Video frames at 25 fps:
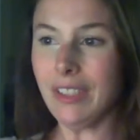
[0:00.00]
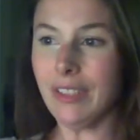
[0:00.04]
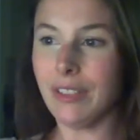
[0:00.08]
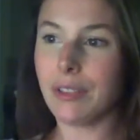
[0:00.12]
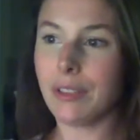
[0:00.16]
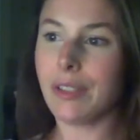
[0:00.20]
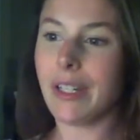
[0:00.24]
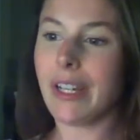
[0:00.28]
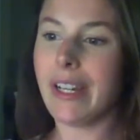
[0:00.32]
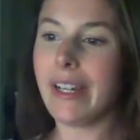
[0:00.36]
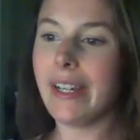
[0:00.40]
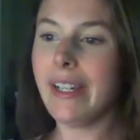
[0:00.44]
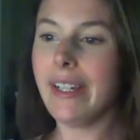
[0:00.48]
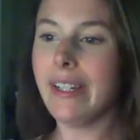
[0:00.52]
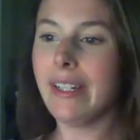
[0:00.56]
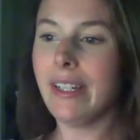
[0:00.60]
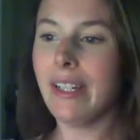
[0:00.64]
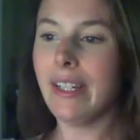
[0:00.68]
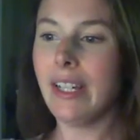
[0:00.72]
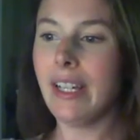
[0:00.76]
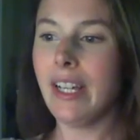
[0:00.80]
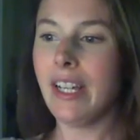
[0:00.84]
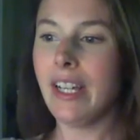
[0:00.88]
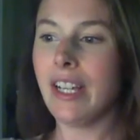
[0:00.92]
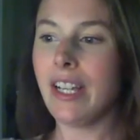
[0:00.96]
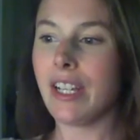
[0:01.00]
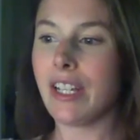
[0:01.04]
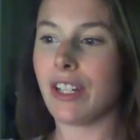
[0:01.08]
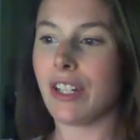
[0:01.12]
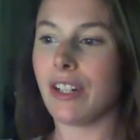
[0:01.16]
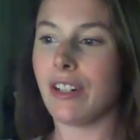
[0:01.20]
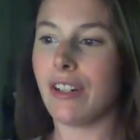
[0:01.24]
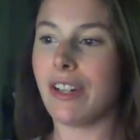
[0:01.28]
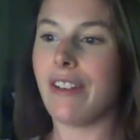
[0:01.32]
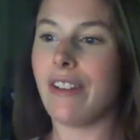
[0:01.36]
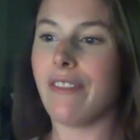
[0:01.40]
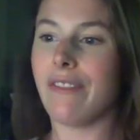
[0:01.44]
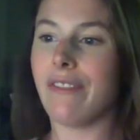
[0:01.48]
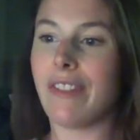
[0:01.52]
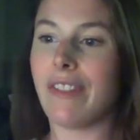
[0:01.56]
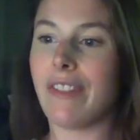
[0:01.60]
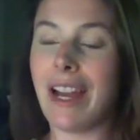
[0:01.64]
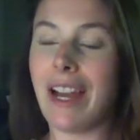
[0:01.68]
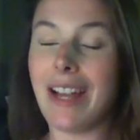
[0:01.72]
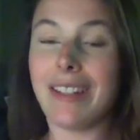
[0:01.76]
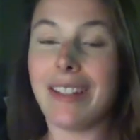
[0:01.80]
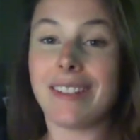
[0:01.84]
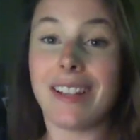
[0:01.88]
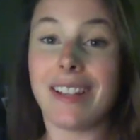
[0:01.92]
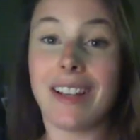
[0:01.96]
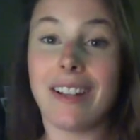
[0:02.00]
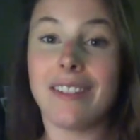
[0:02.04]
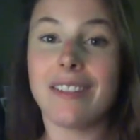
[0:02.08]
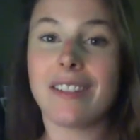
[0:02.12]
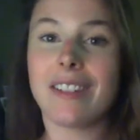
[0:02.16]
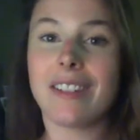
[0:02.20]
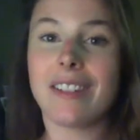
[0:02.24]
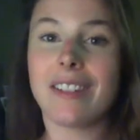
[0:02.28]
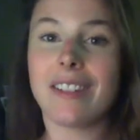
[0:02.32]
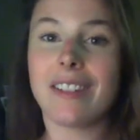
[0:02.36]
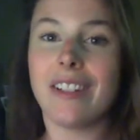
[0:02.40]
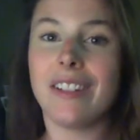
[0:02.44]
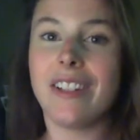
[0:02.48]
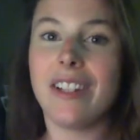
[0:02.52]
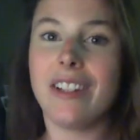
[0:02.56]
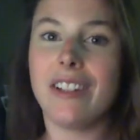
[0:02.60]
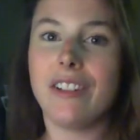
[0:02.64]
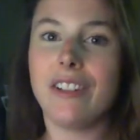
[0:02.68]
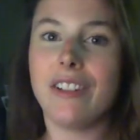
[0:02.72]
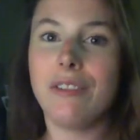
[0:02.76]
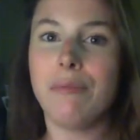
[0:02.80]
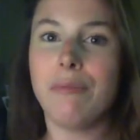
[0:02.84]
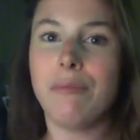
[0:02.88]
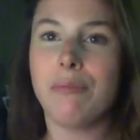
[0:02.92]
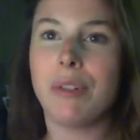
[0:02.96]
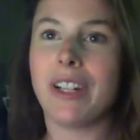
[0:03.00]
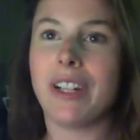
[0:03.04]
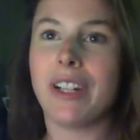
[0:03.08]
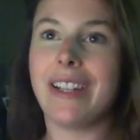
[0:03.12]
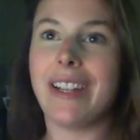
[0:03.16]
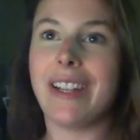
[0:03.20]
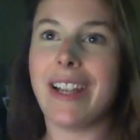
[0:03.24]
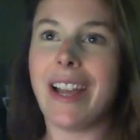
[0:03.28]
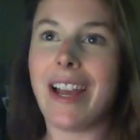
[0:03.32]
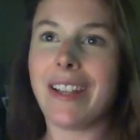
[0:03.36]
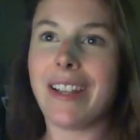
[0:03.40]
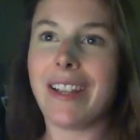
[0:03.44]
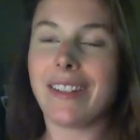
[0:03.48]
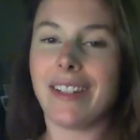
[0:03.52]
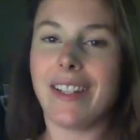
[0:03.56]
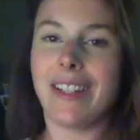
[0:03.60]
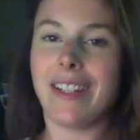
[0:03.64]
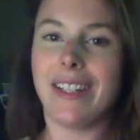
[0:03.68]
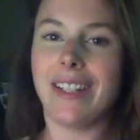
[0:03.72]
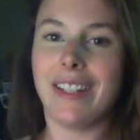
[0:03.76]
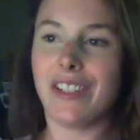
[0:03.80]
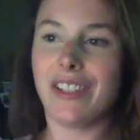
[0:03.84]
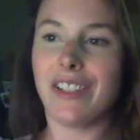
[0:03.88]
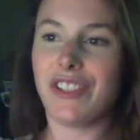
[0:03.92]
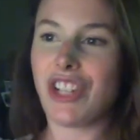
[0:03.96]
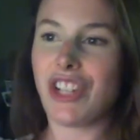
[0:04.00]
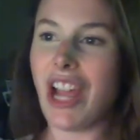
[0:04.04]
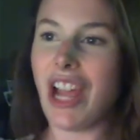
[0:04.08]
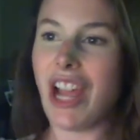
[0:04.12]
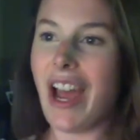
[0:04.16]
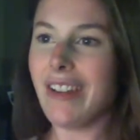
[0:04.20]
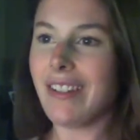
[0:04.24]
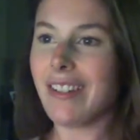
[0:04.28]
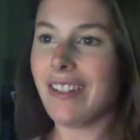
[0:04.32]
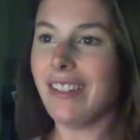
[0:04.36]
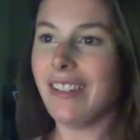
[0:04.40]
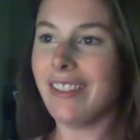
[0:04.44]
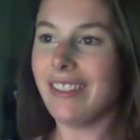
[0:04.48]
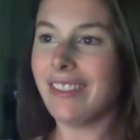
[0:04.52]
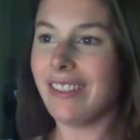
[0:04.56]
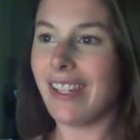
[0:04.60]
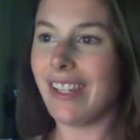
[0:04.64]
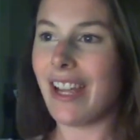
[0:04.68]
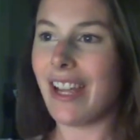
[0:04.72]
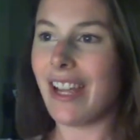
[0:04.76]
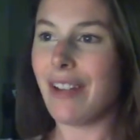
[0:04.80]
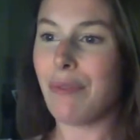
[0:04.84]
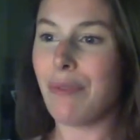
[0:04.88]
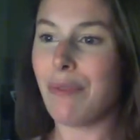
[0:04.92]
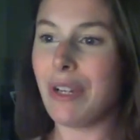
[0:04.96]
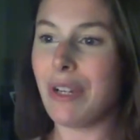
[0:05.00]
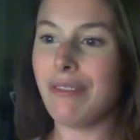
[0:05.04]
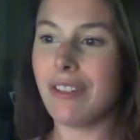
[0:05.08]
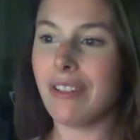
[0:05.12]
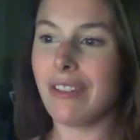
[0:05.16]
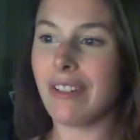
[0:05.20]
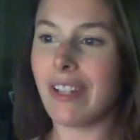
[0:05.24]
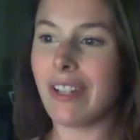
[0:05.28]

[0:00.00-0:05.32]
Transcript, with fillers: Okay, so if that sounds good to you, put yes in the chat, and we will